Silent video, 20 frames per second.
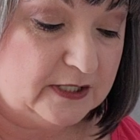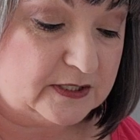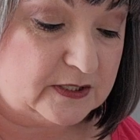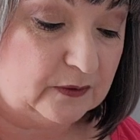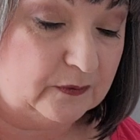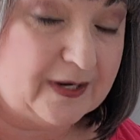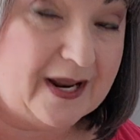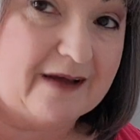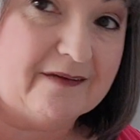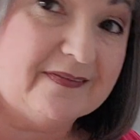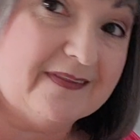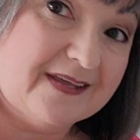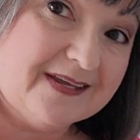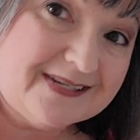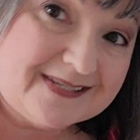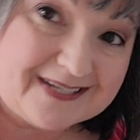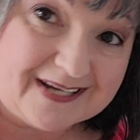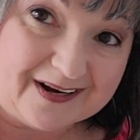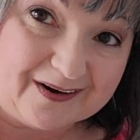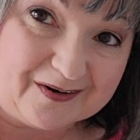So now
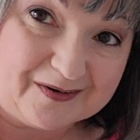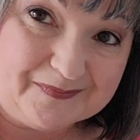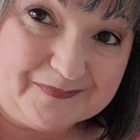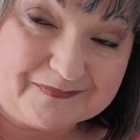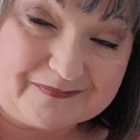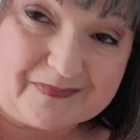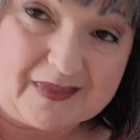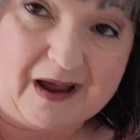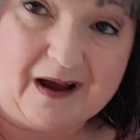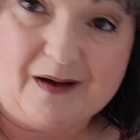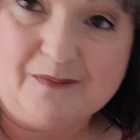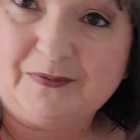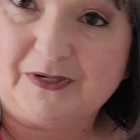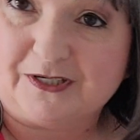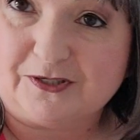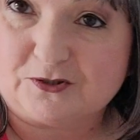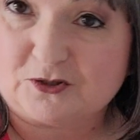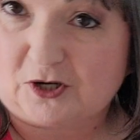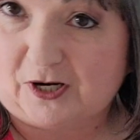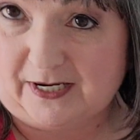this year I'm
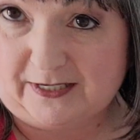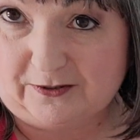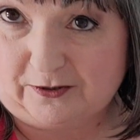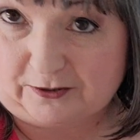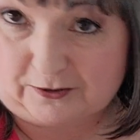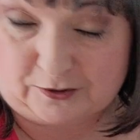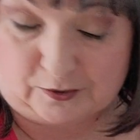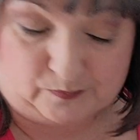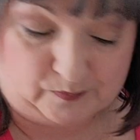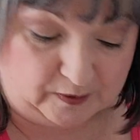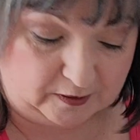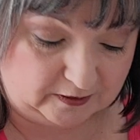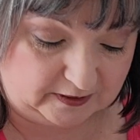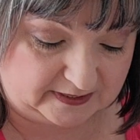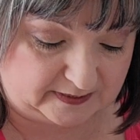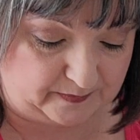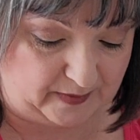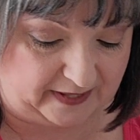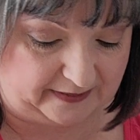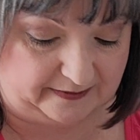gonna try Dr.
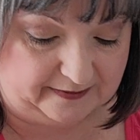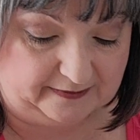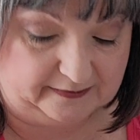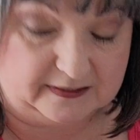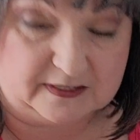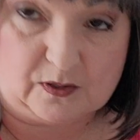Berg's method.